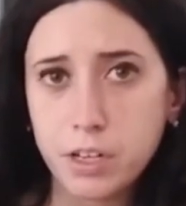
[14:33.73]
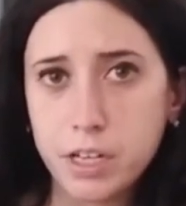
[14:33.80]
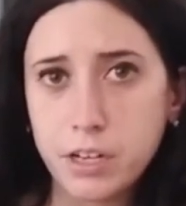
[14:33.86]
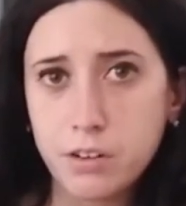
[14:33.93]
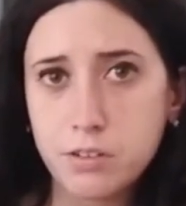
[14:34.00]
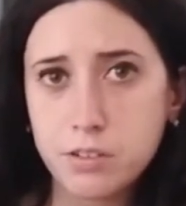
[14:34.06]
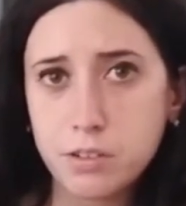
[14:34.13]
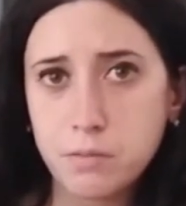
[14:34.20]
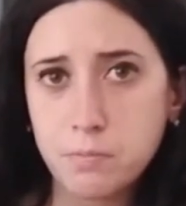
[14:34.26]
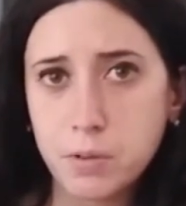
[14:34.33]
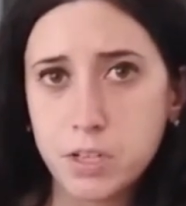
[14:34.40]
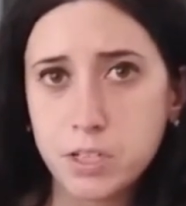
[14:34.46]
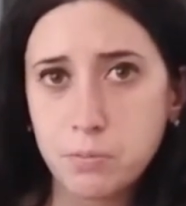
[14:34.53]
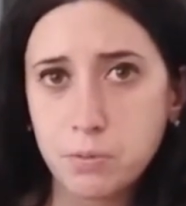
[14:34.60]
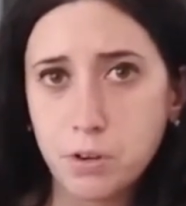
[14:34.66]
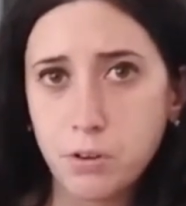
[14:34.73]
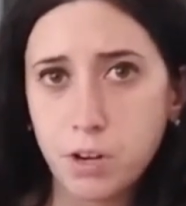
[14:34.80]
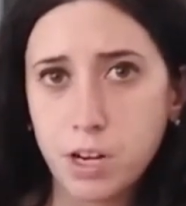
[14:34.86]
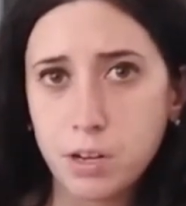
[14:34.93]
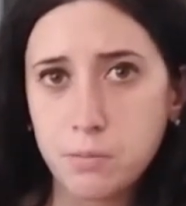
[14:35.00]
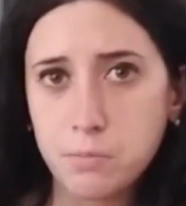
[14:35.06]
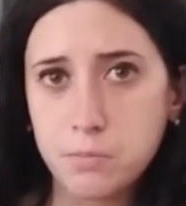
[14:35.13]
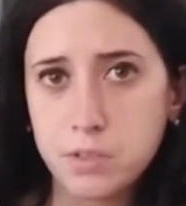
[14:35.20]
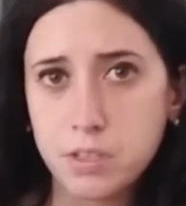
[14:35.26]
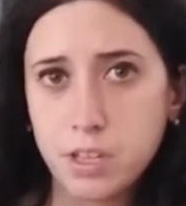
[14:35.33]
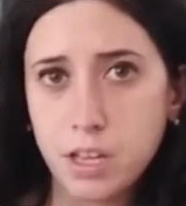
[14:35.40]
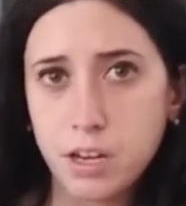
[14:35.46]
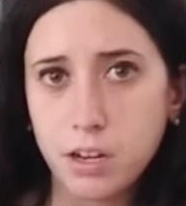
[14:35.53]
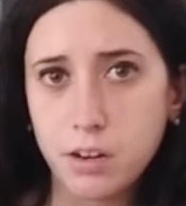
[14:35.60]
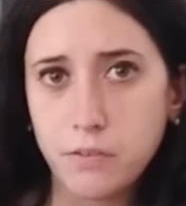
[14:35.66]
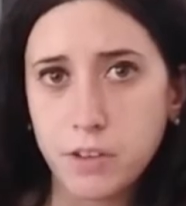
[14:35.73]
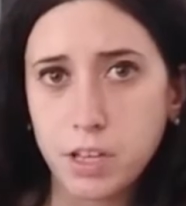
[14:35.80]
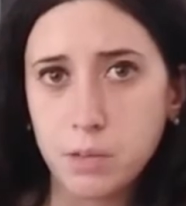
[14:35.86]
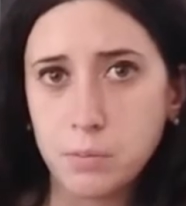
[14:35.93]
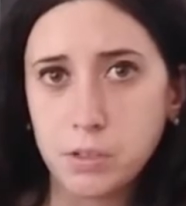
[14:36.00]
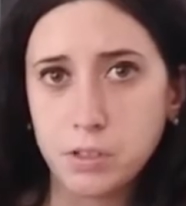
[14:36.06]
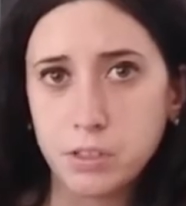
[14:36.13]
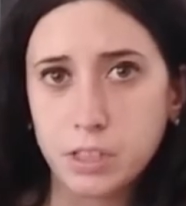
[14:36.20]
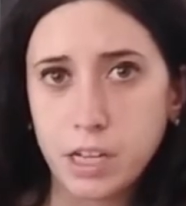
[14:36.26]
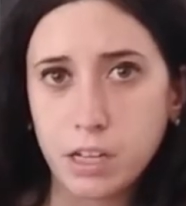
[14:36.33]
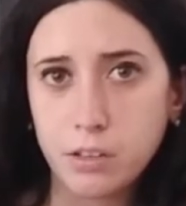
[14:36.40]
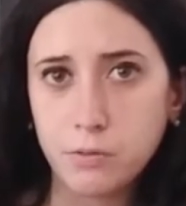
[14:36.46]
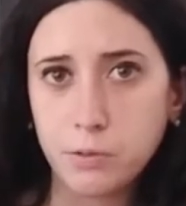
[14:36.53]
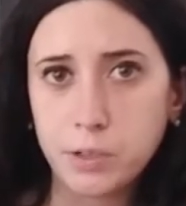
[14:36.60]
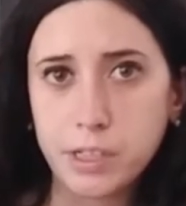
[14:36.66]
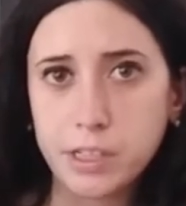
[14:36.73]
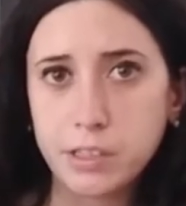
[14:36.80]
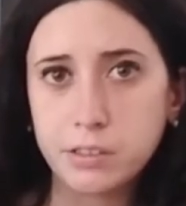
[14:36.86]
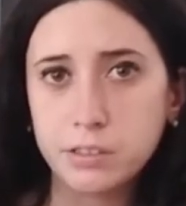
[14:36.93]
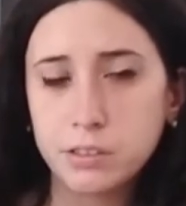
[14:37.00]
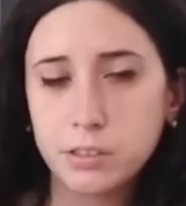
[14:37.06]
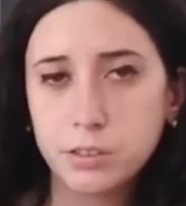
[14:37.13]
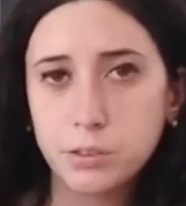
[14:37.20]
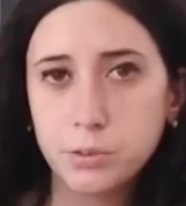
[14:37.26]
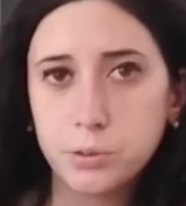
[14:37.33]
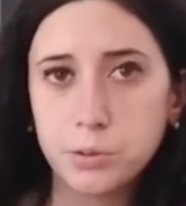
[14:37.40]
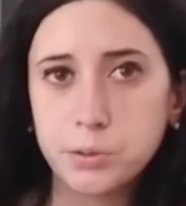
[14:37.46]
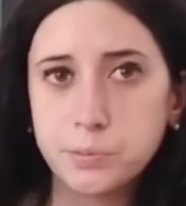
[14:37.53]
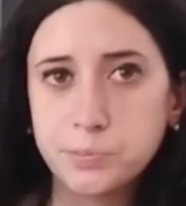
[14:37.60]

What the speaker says: Here's a bunch of programs that are available in California. Cool.